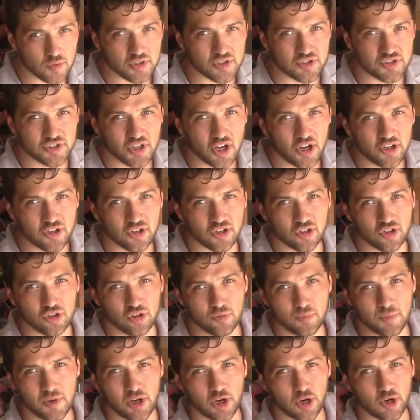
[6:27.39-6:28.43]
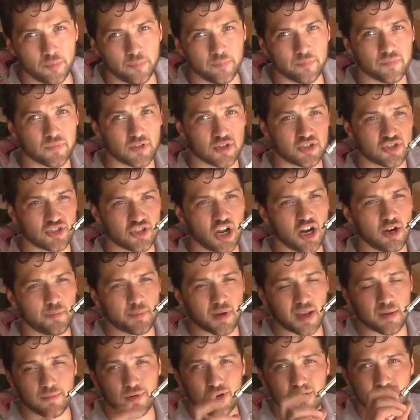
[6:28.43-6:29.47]
To install your new mirror,
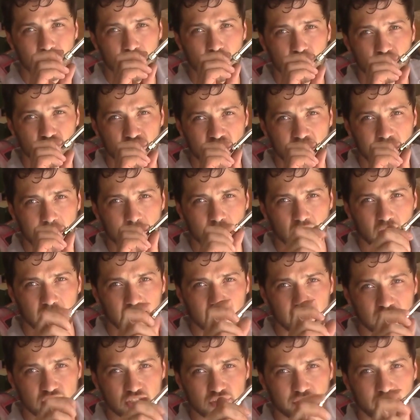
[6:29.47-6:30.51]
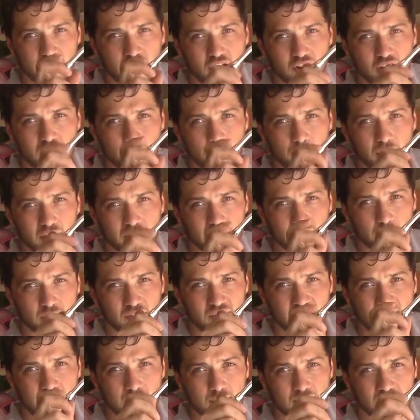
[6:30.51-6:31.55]
start by moving your jam nut as far up
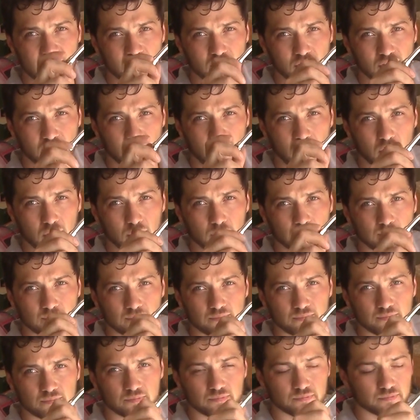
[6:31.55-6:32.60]
on the stem as it'll go.